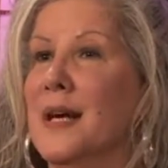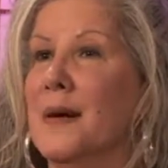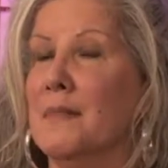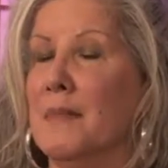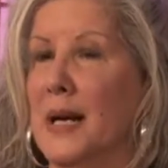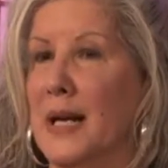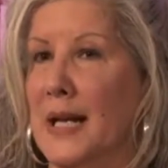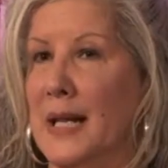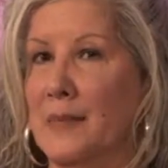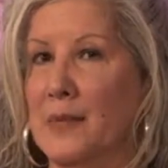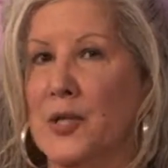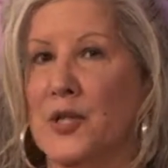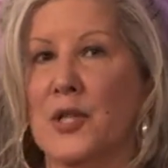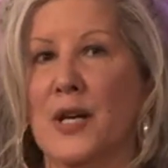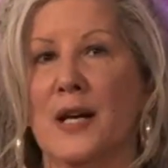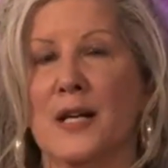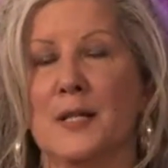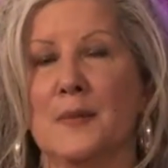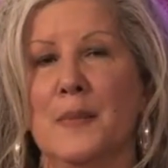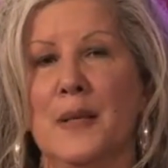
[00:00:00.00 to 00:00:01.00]
My name is
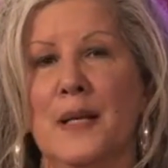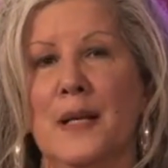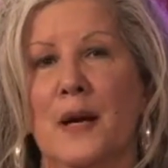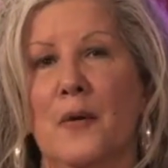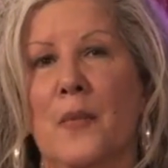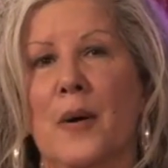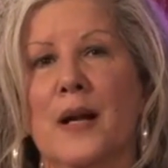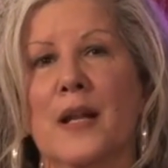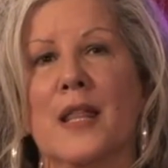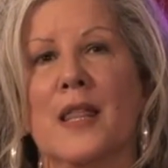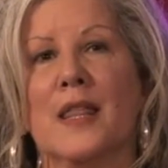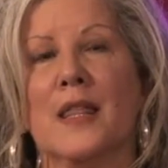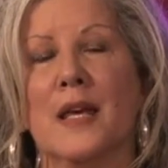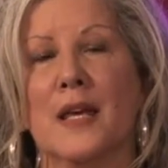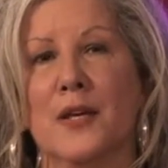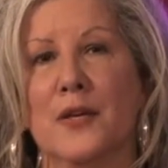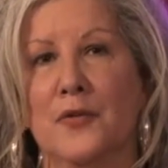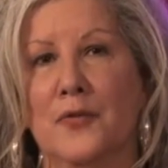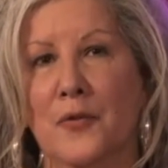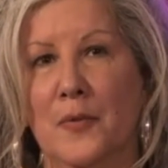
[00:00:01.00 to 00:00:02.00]
Jasmin. I want to
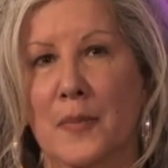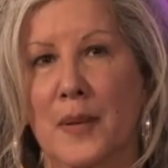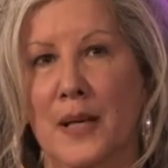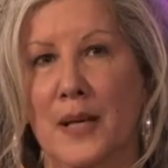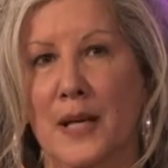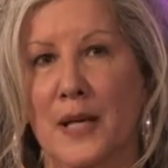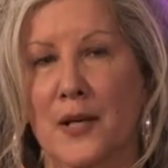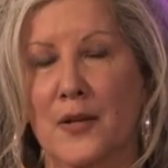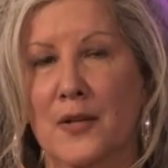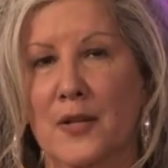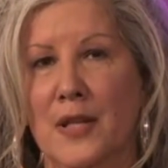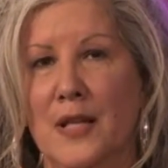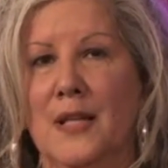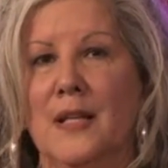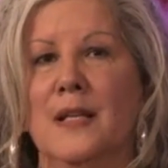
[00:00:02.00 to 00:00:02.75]
thank you for being here.